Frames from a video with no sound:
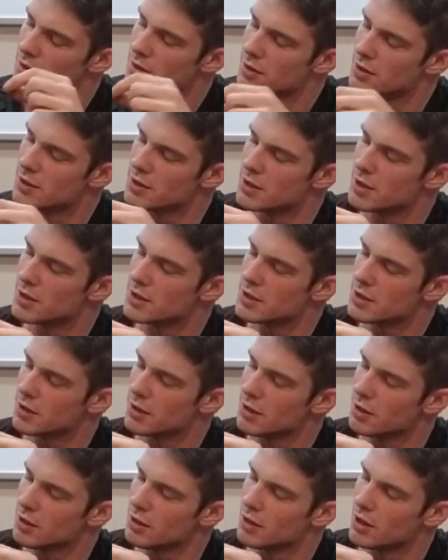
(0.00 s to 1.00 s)
This is a
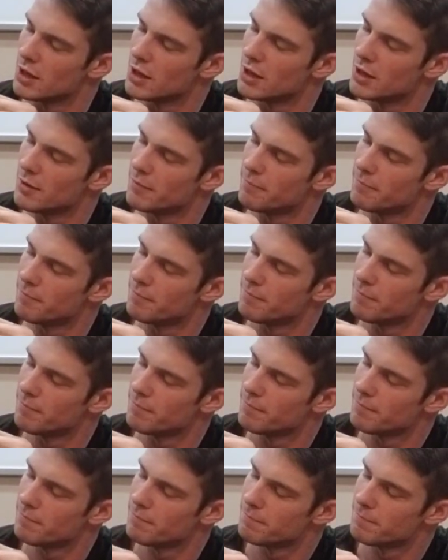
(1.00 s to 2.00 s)
little
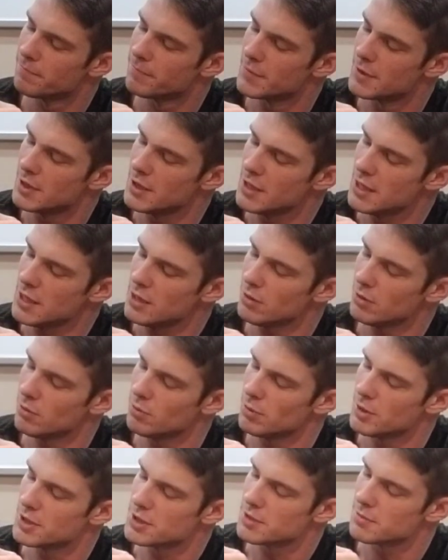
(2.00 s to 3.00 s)
needle
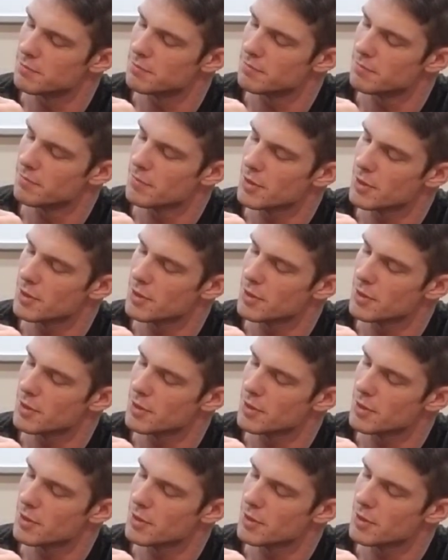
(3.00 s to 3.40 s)
with some